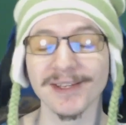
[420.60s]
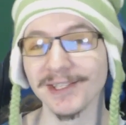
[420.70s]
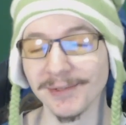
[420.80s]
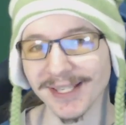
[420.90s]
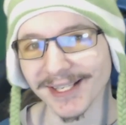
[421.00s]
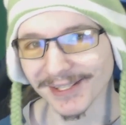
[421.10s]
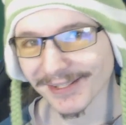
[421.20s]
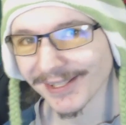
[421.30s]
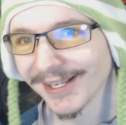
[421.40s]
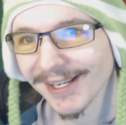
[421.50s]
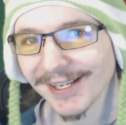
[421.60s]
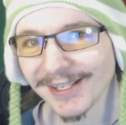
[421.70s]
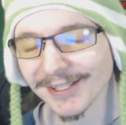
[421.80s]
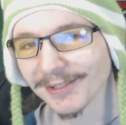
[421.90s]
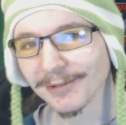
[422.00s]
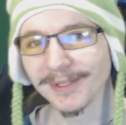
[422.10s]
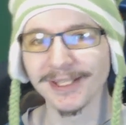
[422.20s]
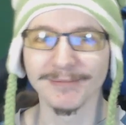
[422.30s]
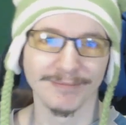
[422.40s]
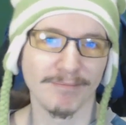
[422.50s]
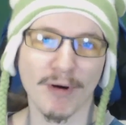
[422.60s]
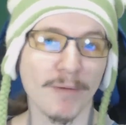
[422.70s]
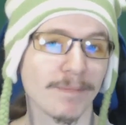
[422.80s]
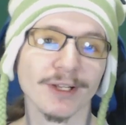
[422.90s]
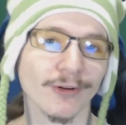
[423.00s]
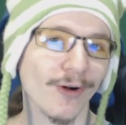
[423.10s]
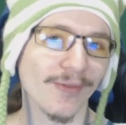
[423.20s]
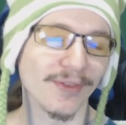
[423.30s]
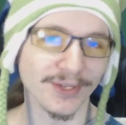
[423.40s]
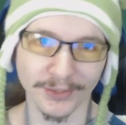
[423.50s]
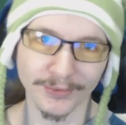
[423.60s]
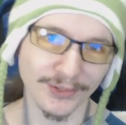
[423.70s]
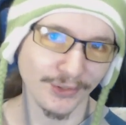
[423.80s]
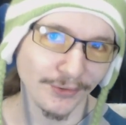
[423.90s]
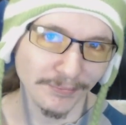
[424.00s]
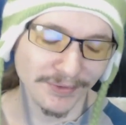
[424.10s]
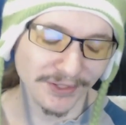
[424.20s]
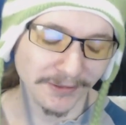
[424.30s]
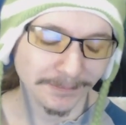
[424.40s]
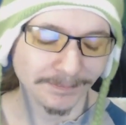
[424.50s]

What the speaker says: way that you get to be popular on the YouTubes,